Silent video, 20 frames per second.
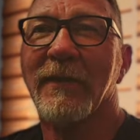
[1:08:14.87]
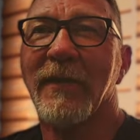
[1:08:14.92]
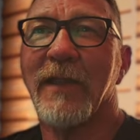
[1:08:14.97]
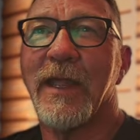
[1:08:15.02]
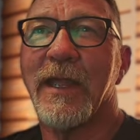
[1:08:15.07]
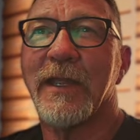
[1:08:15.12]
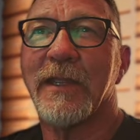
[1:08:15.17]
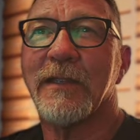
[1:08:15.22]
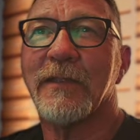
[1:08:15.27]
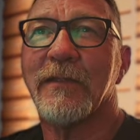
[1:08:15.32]
of
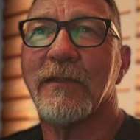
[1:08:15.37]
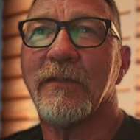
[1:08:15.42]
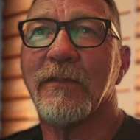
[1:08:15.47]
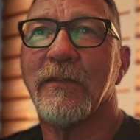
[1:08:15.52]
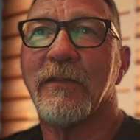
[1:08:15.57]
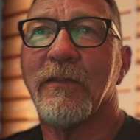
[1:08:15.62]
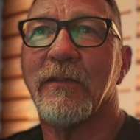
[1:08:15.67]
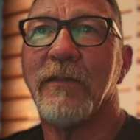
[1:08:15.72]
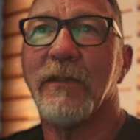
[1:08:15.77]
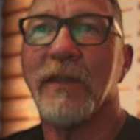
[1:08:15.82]
like
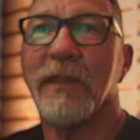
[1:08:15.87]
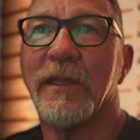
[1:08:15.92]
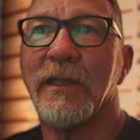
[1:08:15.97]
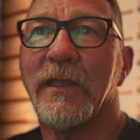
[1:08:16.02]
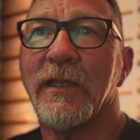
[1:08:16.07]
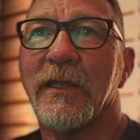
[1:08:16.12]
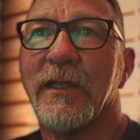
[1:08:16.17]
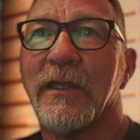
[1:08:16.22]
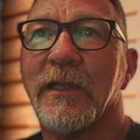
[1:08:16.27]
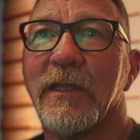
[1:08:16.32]

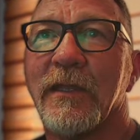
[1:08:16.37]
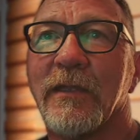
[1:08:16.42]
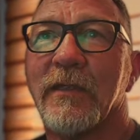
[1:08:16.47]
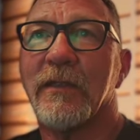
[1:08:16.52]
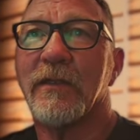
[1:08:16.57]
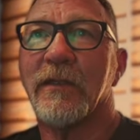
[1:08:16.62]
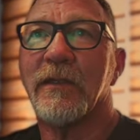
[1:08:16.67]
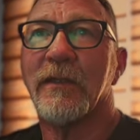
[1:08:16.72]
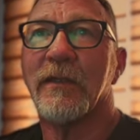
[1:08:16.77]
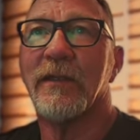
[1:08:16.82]
the
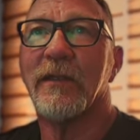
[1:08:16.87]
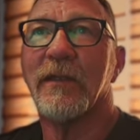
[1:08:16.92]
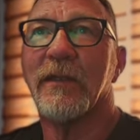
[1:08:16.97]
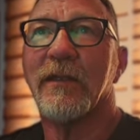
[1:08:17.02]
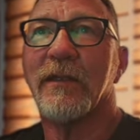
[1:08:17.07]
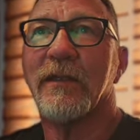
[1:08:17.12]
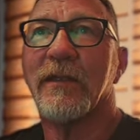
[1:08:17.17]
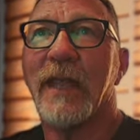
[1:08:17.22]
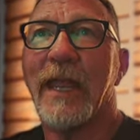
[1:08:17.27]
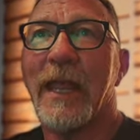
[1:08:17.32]

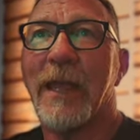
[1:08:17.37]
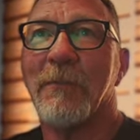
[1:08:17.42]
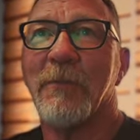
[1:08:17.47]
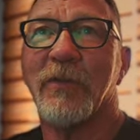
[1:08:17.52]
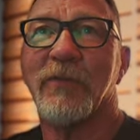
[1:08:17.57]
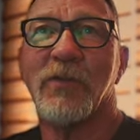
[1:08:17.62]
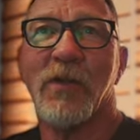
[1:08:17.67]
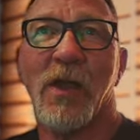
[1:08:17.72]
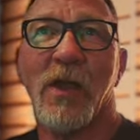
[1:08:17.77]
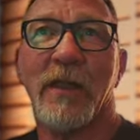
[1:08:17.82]

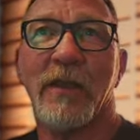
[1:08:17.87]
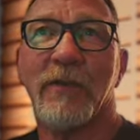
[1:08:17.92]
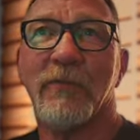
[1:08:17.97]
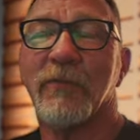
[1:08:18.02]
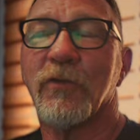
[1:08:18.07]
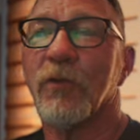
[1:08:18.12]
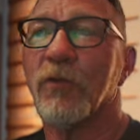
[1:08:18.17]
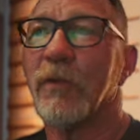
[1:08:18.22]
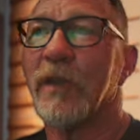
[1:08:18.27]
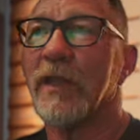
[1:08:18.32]
Amazon
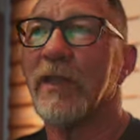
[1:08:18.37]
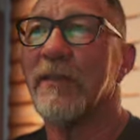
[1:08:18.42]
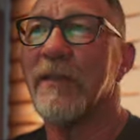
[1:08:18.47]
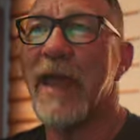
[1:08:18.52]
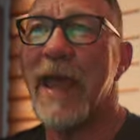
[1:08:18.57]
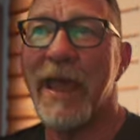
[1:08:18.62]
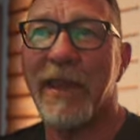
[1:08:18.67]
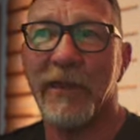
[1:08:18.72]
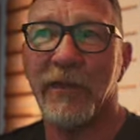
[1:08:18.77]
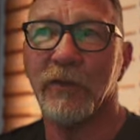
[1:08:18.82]
of Korea,
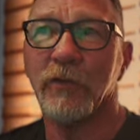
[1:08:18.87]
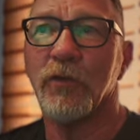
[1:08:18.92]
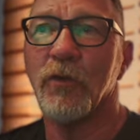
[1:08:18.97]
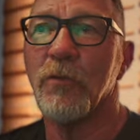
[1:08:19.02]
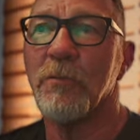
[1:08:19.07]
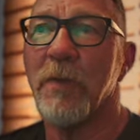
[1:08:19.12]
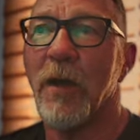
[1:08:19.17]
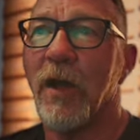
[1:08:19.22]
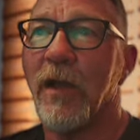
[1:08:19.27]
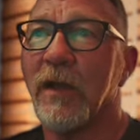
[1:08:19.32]
that and
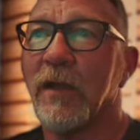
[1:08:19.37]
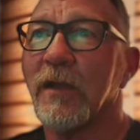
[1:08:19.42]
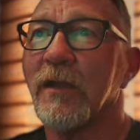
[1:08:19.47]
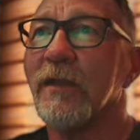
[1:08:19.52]
Coupang.